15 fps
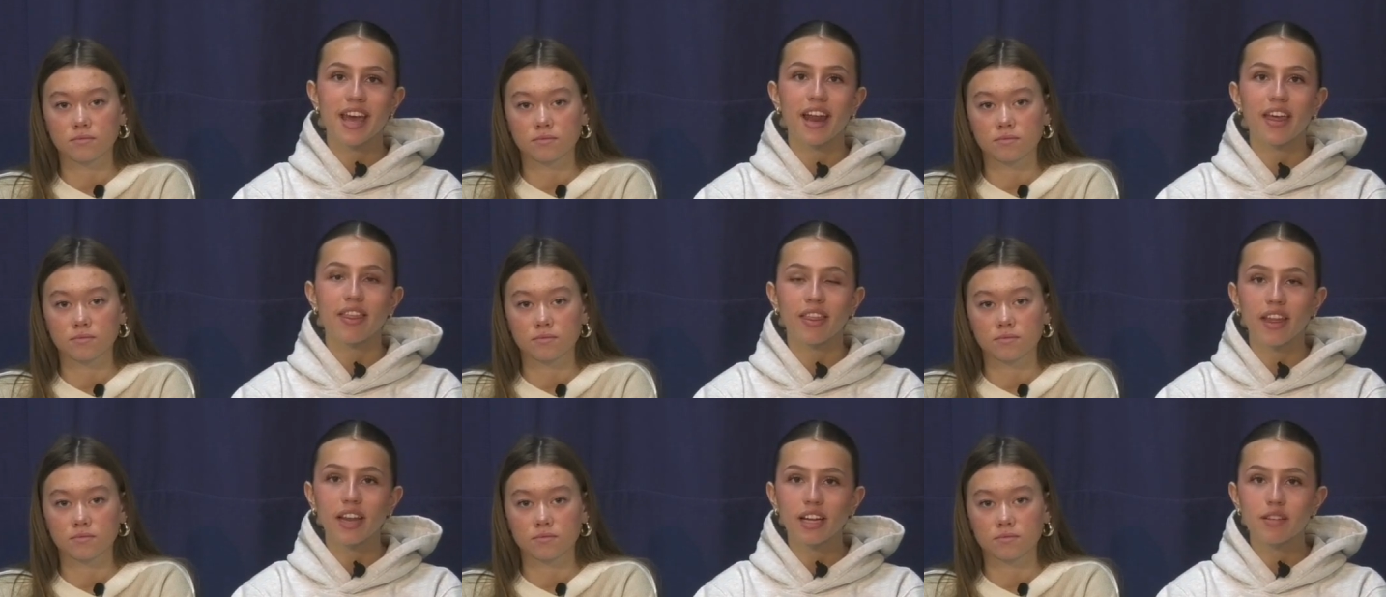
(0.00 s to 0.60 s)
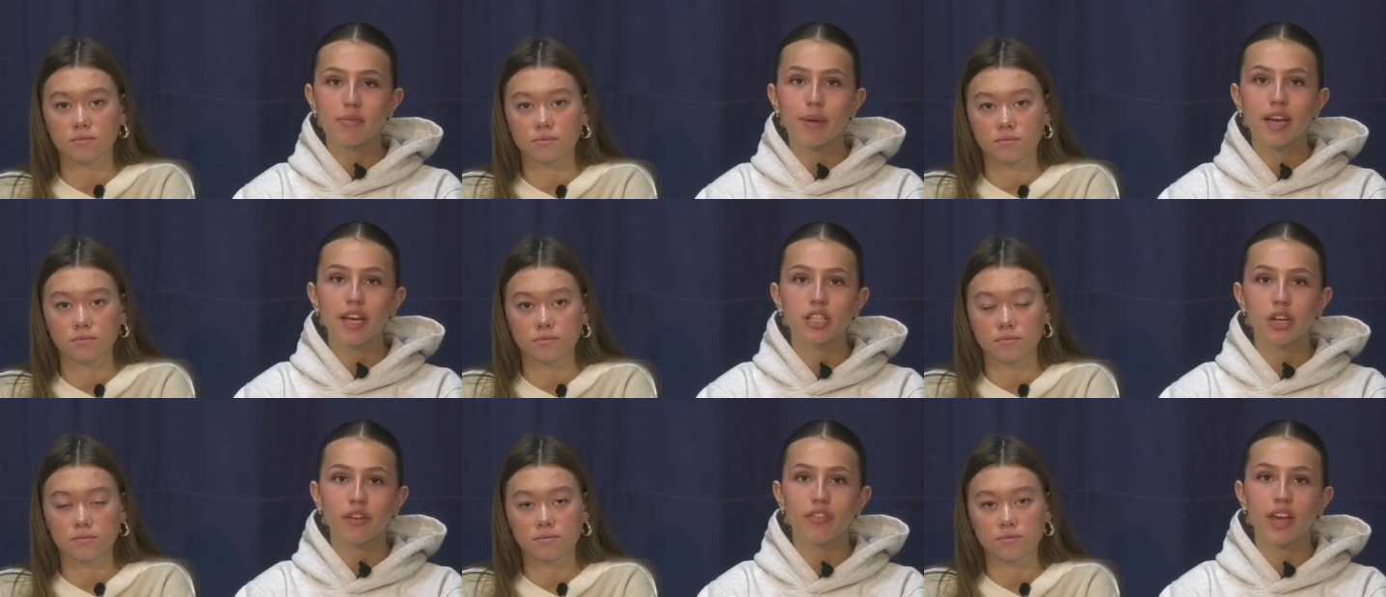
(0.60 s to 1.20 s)
Speaker 1: and Athletics
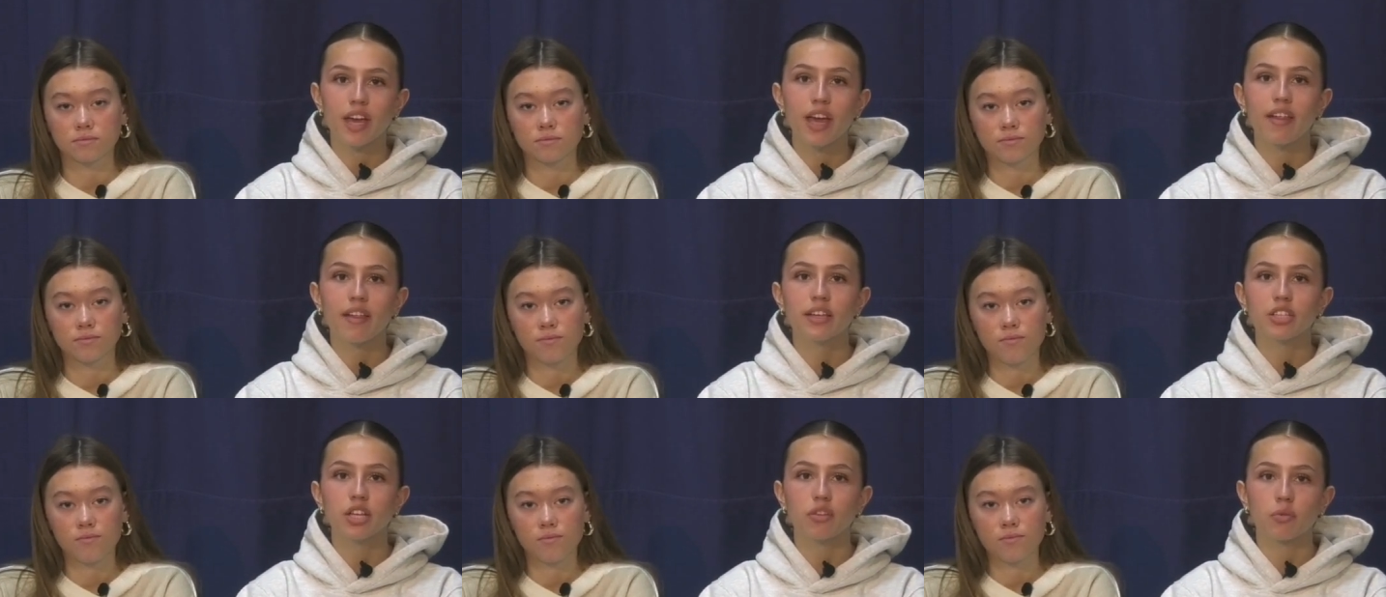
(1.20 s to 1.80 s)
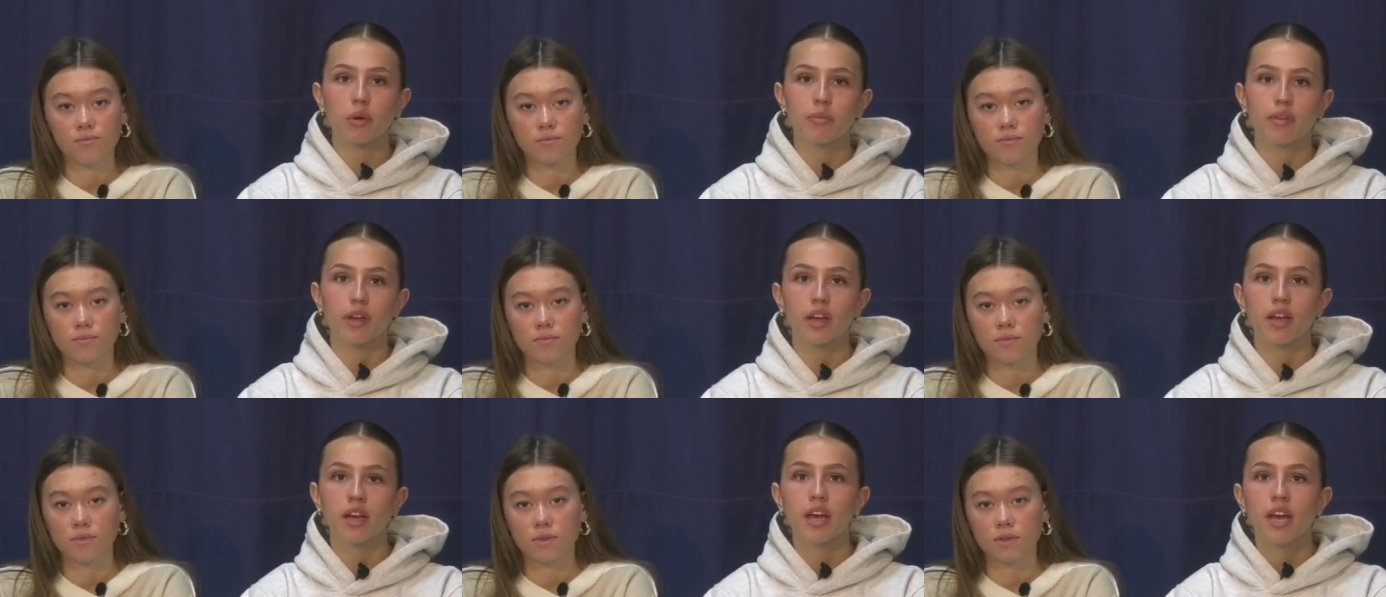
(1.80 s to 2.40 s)
page of the A L H S
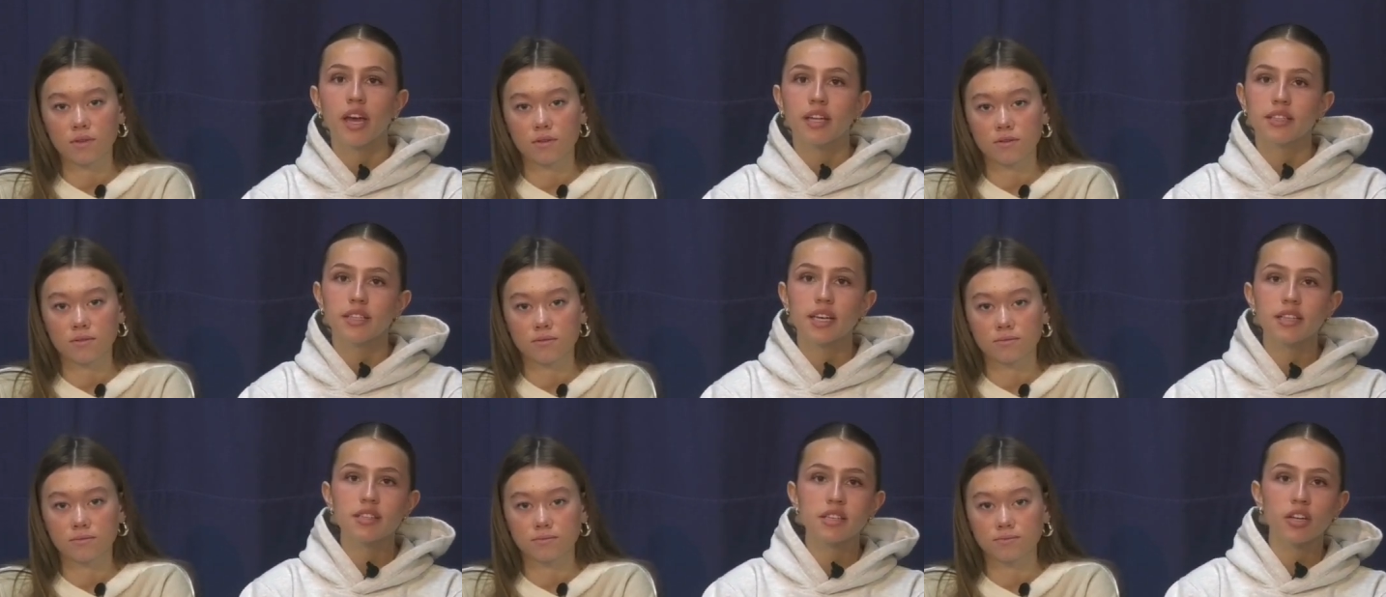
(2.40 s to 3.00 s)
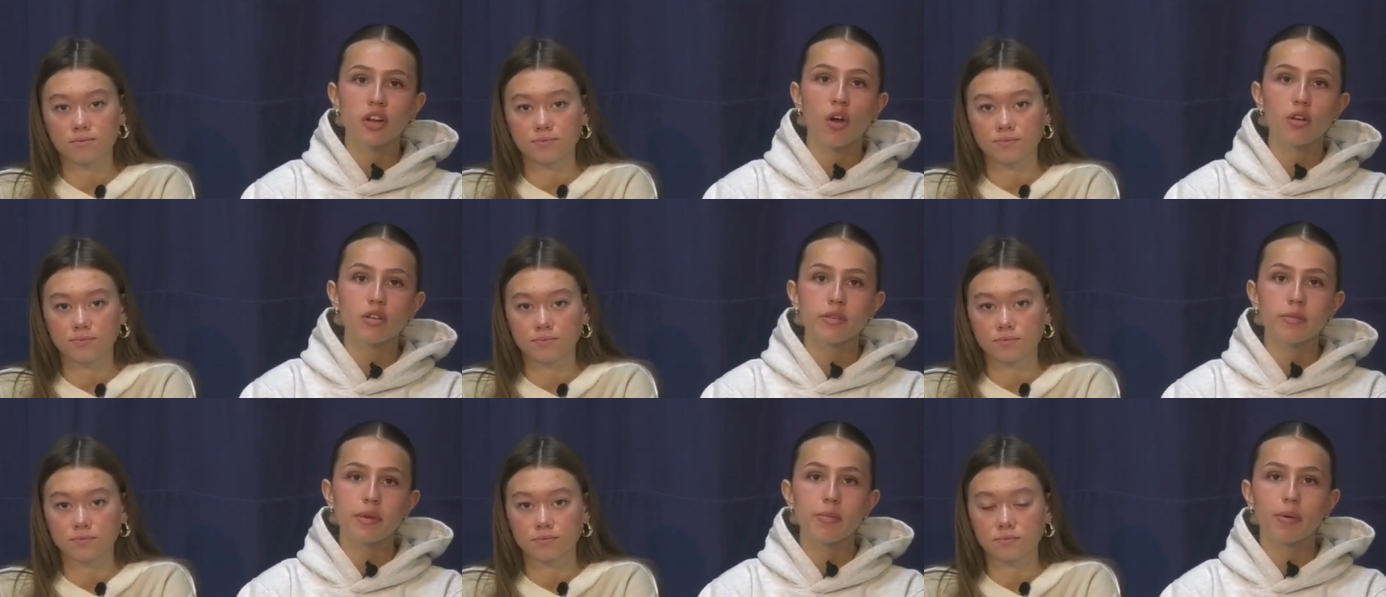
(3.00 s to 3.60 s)
website. Tickets can
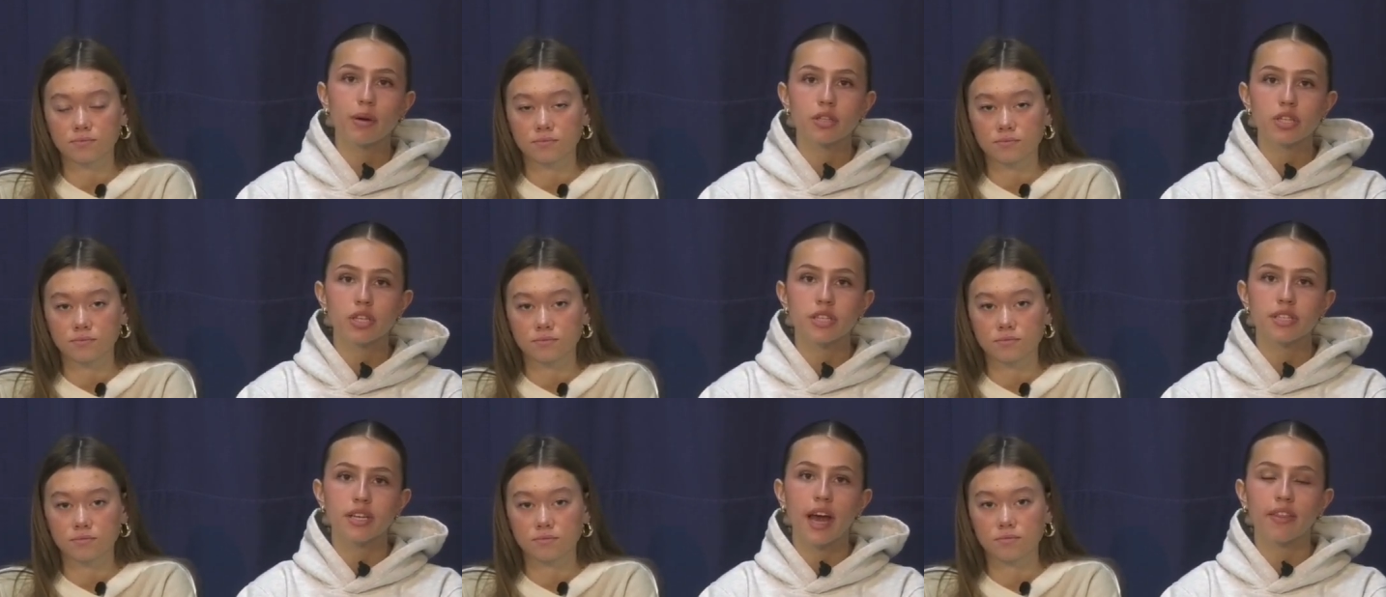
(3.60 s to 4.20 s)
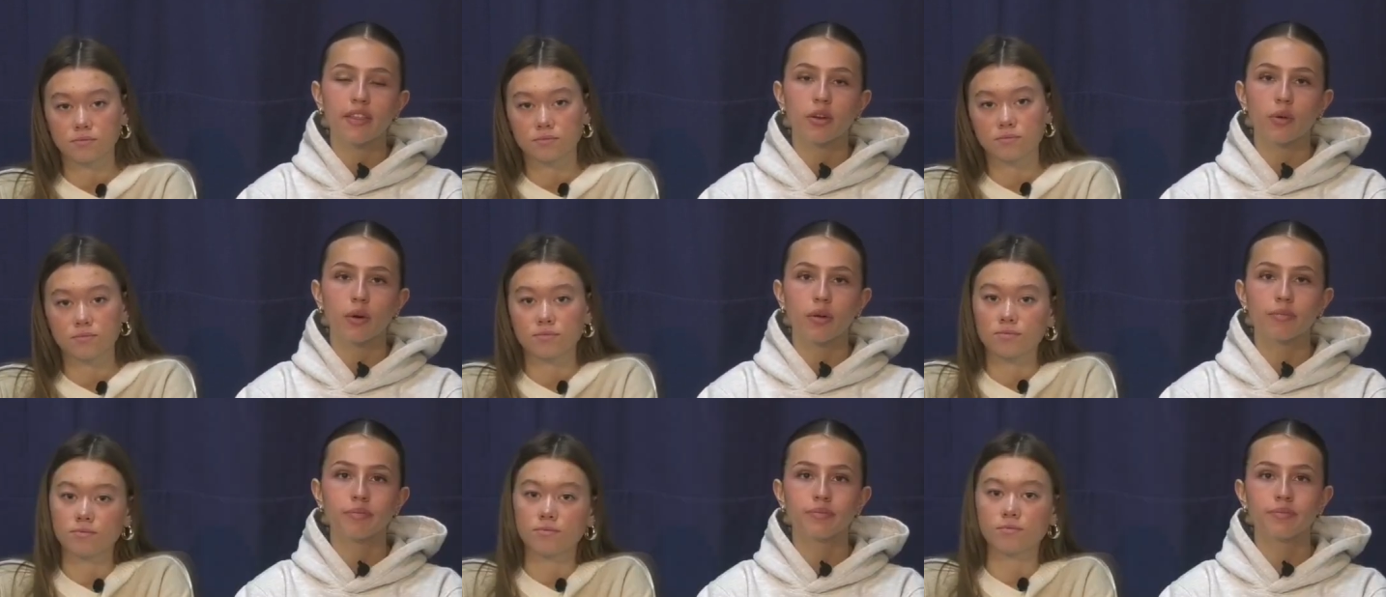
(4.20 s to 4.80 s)
also be purchased at the
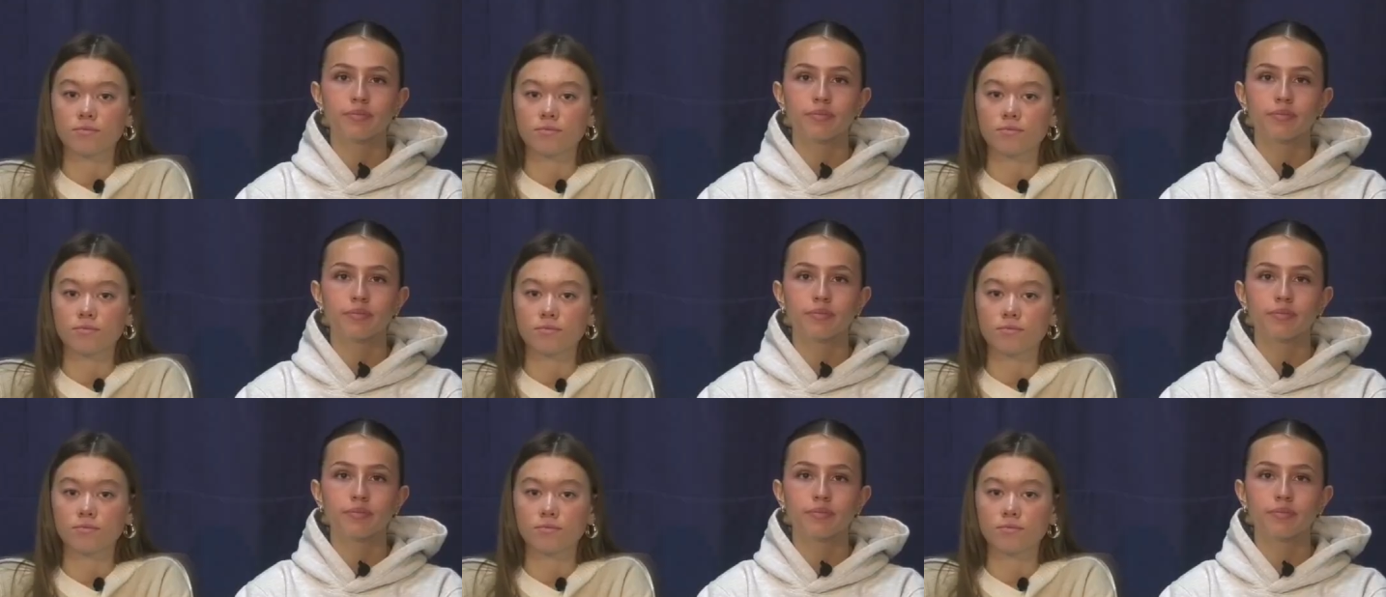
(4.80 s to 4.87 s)
door.